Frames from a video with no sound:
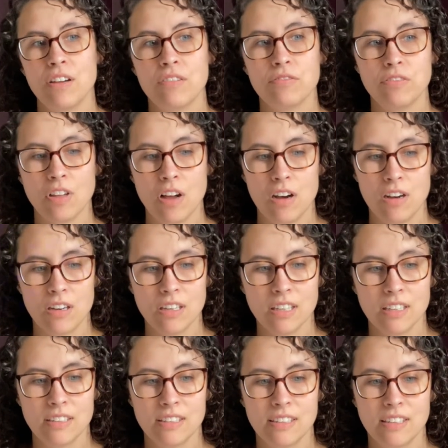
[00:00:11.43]
vlog,
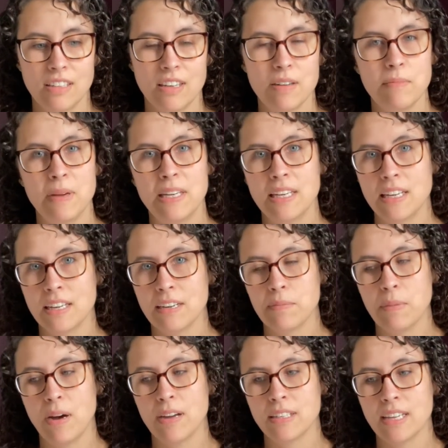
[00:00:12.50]
my knitting
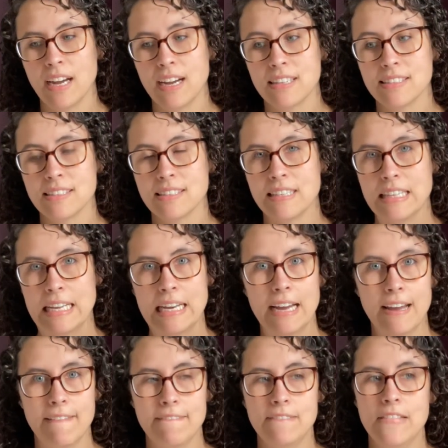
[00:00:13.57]
podcast that
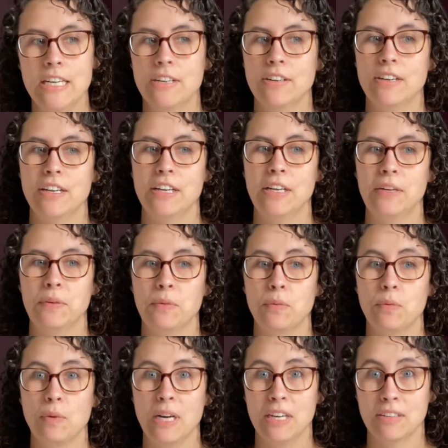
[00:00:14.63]
I very
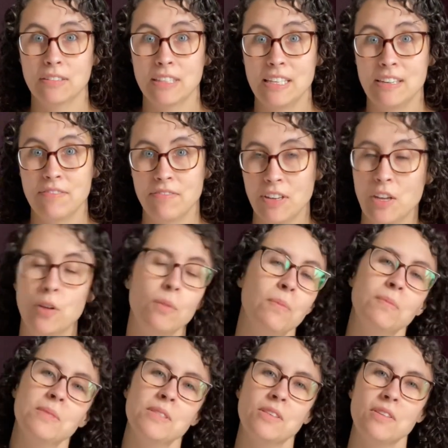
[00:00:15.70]
rarely film.
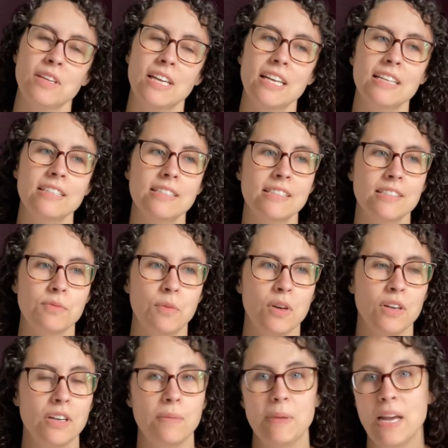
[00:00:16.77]
So the kids were
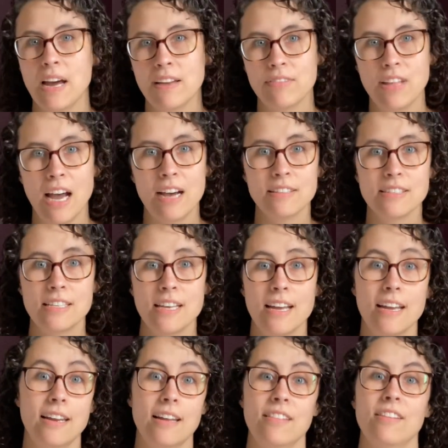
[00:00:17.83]
going to be out of the house today,
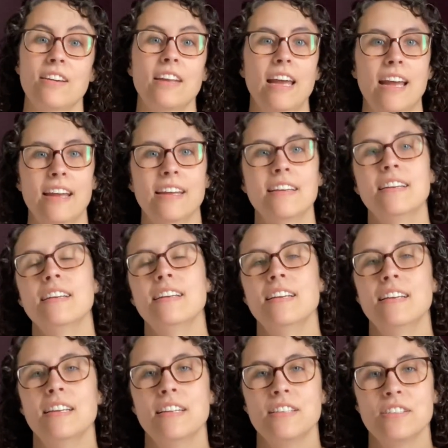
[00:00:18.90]
and I thought, hey,
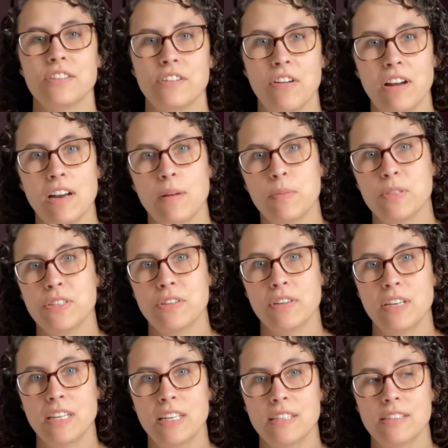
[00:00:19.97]
it's a great
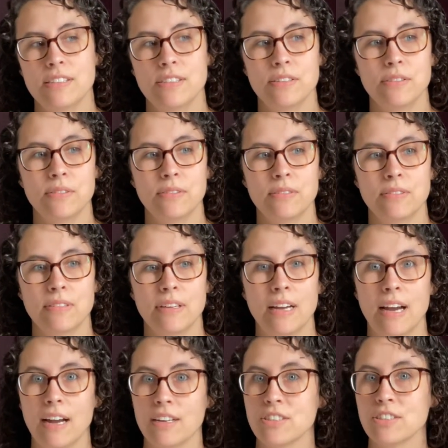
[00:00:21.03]
opportunity to
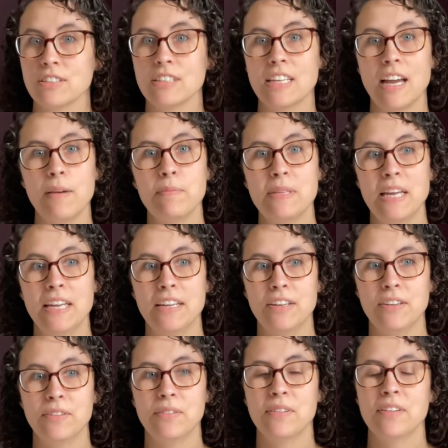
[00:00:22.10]
actually update you.